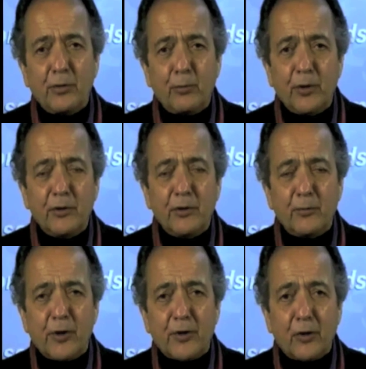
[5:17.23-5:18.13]
with one
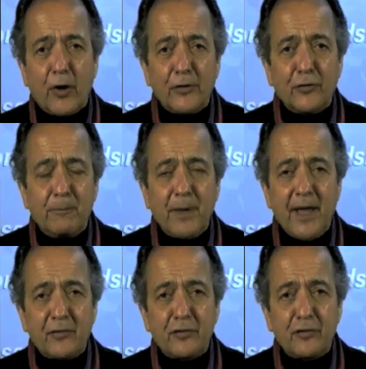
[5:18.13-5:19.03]
one of the larger banks is